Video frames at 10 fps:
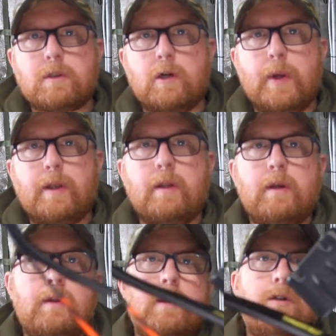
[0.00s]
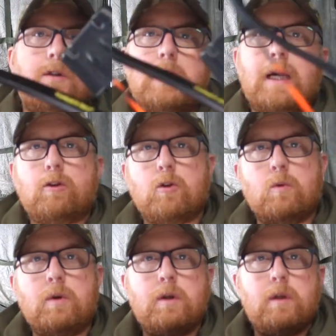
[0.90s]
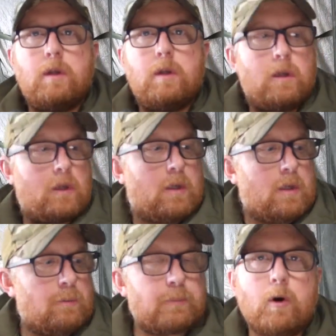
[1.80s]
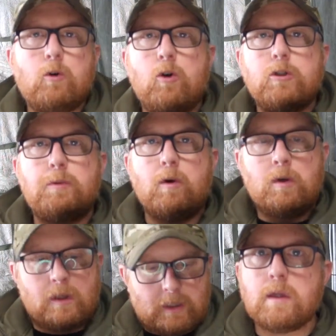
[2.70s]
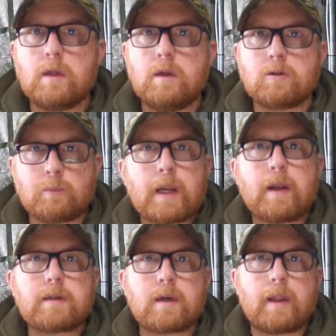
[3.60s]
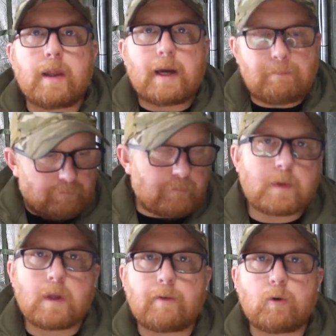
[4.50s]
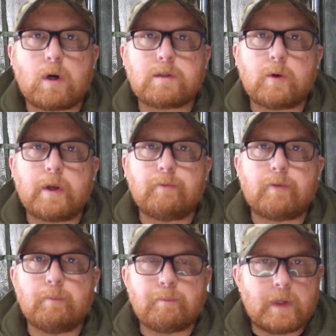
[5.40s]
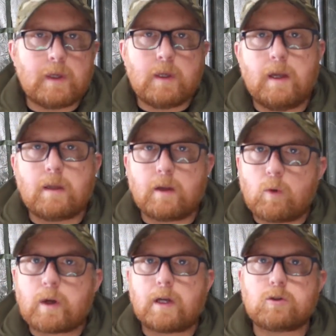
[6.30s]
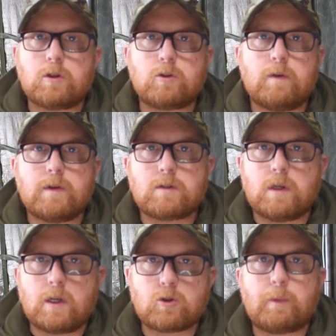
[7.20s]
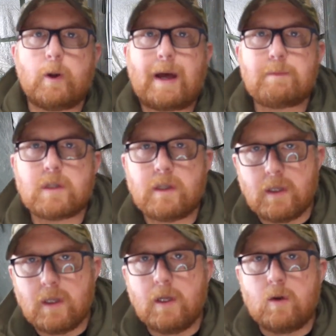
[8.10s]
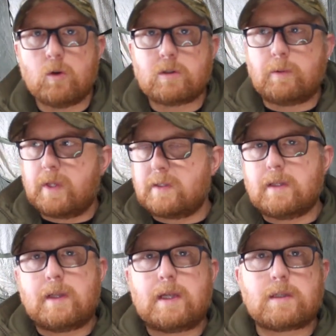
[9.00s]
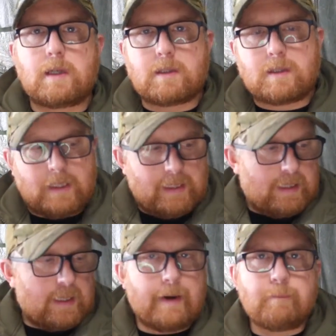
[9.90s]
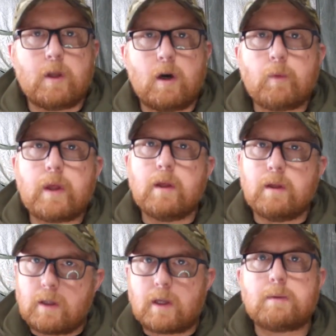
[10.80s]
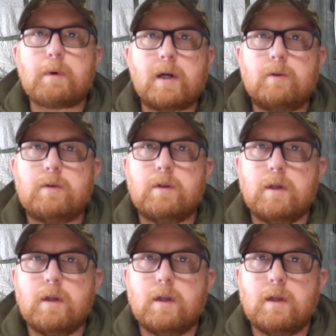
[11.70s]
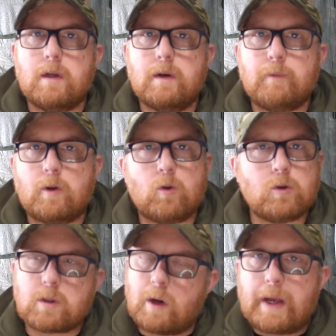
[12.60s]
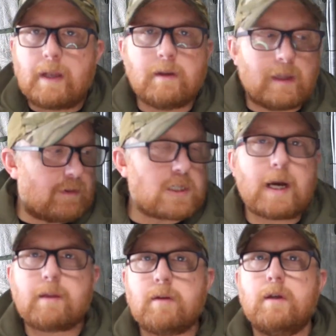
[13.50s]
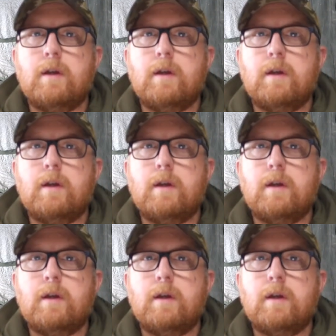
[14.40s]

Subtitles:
zeroing this Jag 2 Pro crossbow. So being a nice guy that I am, I thought I zeroed in for him. Now you won't get that sort of service shopping on Amazon or some of these internet sites, only at the Bug Hut. Of course, come in, have a chat,